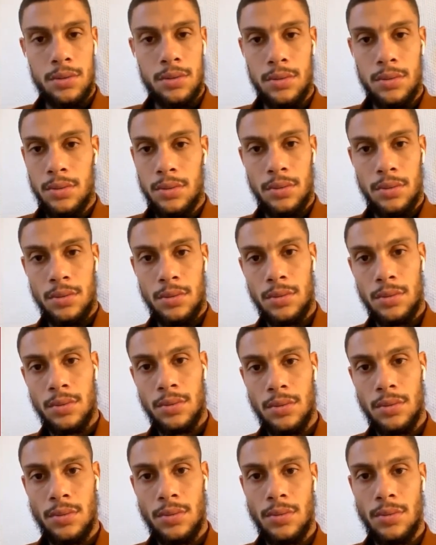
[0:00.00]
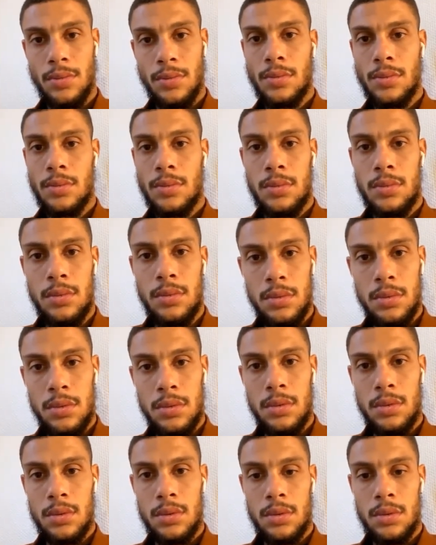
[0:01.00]

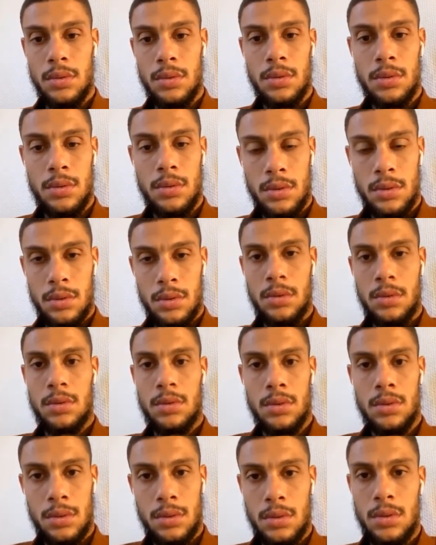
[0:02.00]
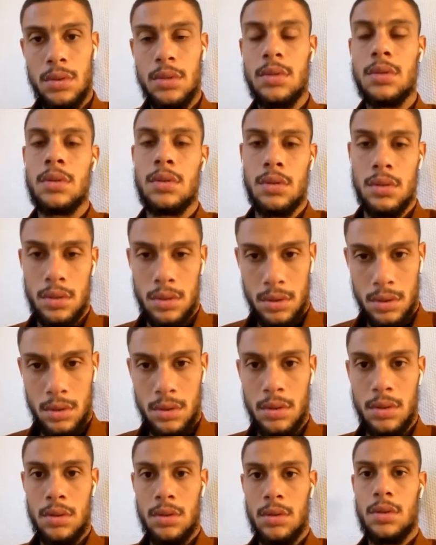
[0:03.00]

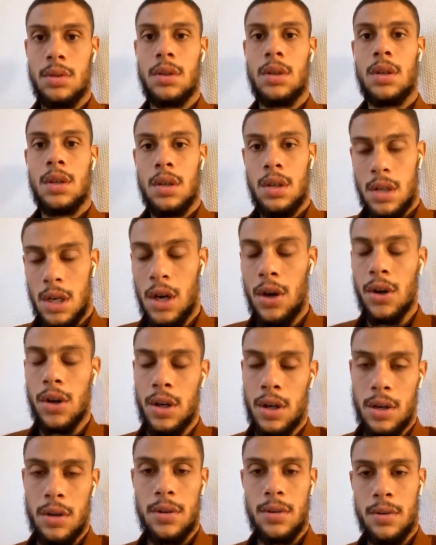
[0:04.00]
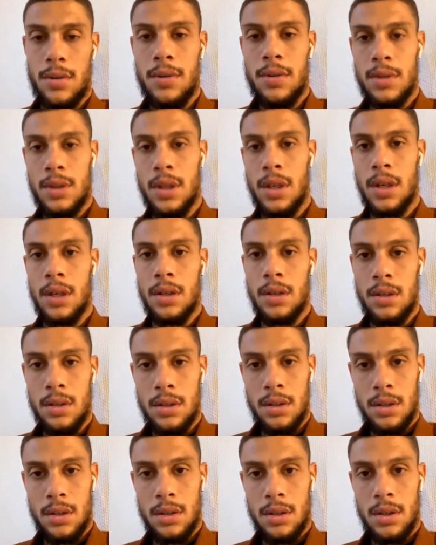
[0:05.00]
(silent)